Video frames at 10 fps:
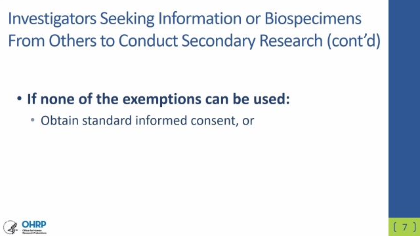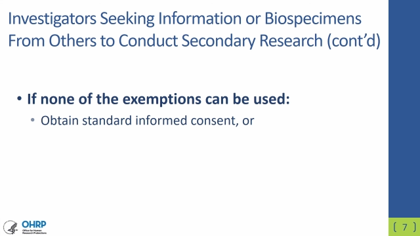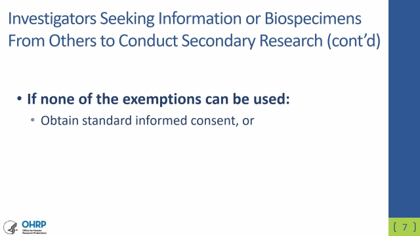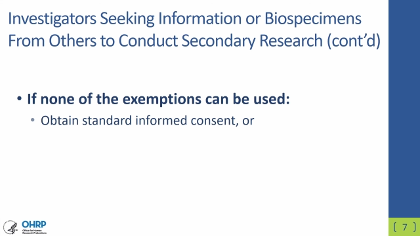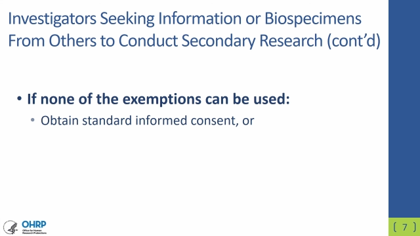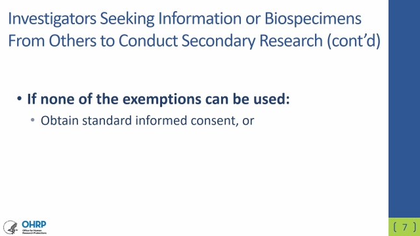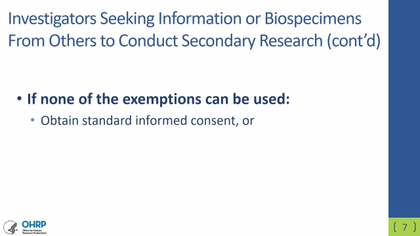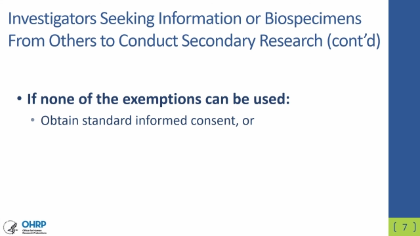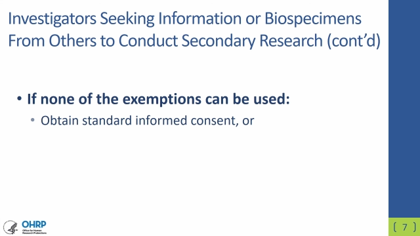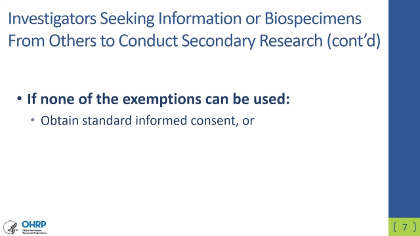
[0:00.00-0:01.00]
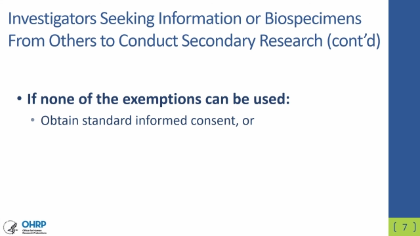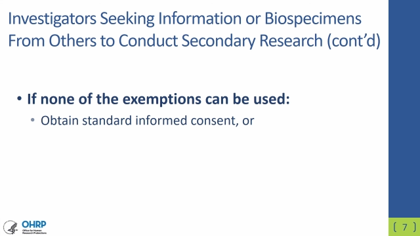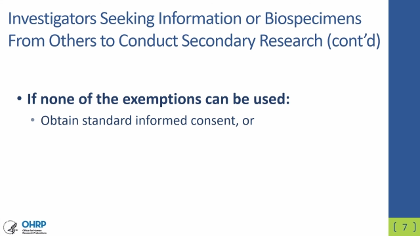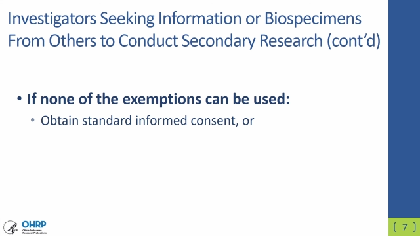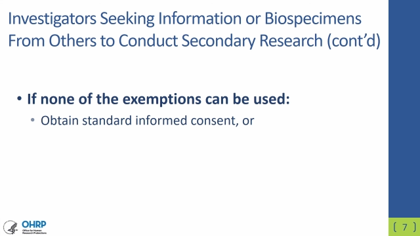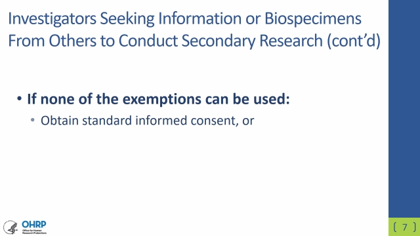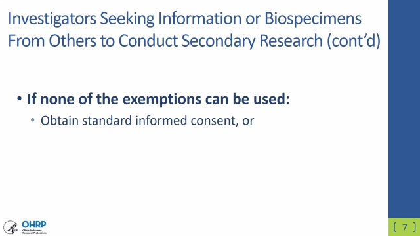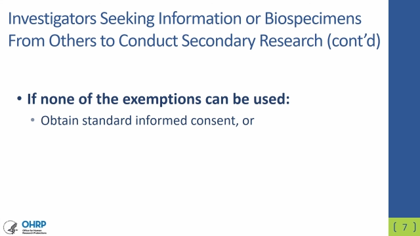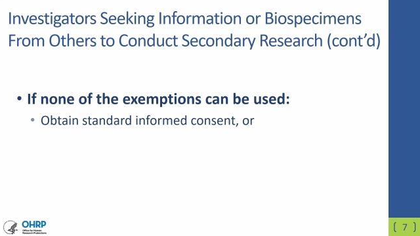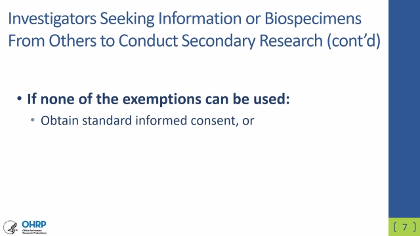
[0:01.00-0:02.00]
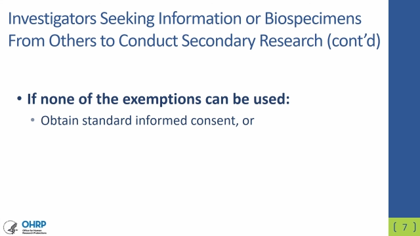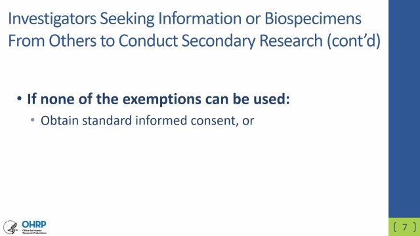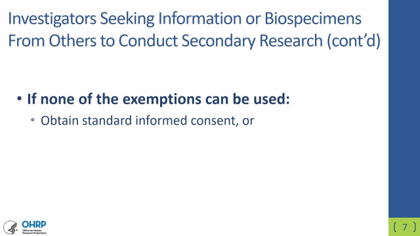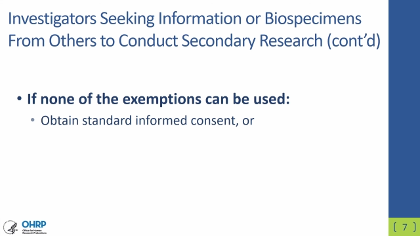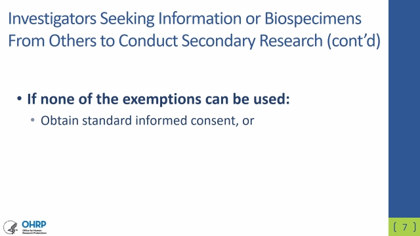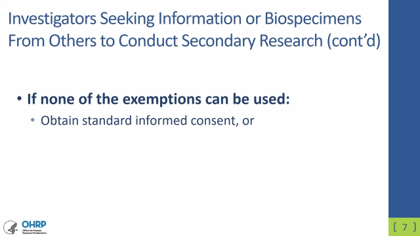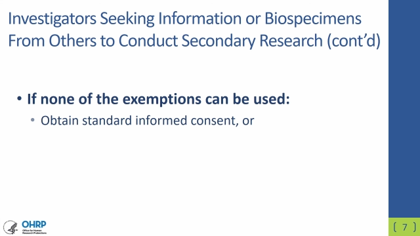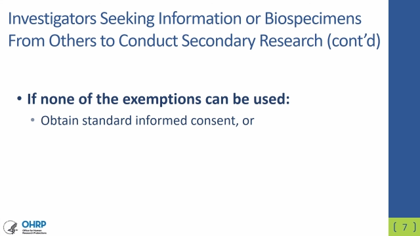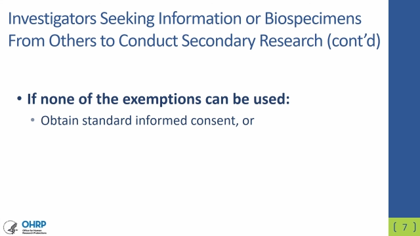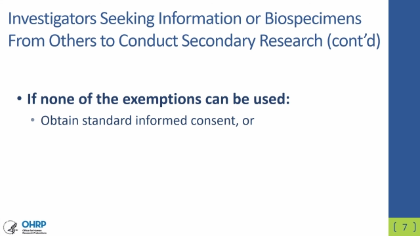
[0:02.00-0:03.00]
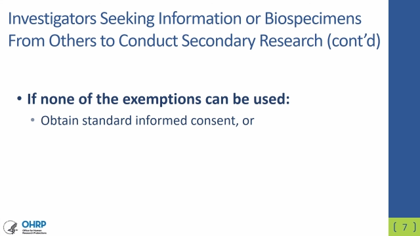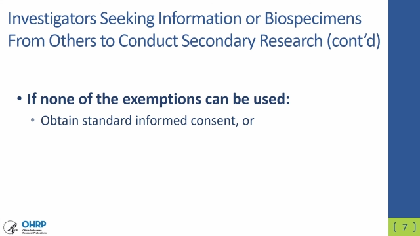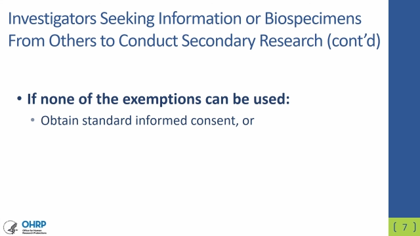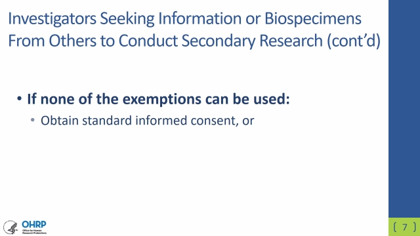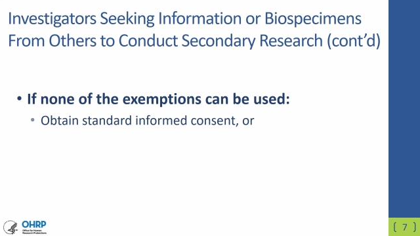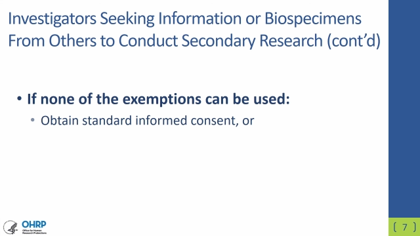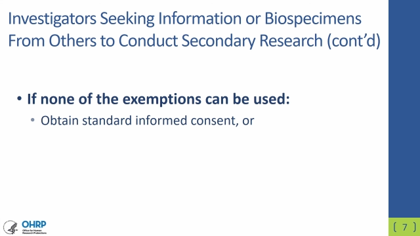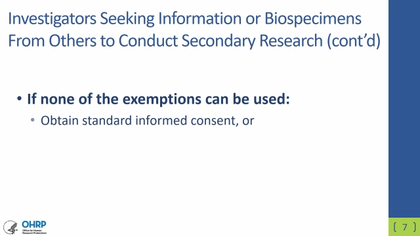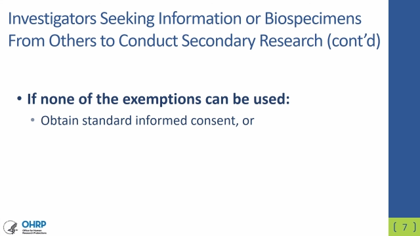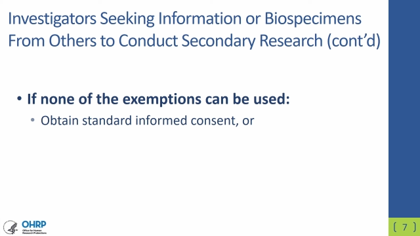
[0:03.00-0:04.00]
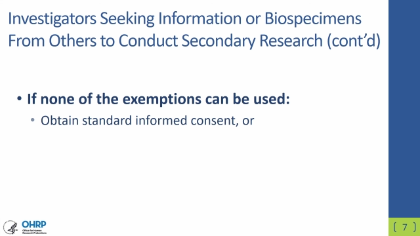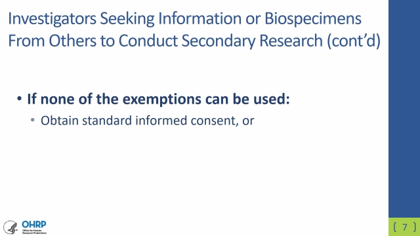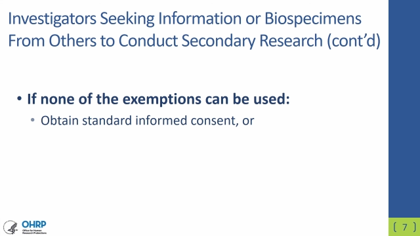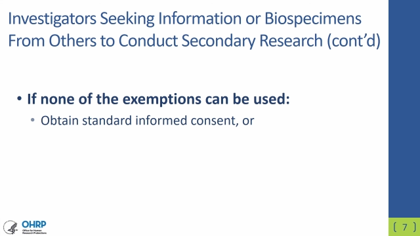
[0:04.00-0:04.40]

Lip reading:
No face is visible, so there are no lips to read.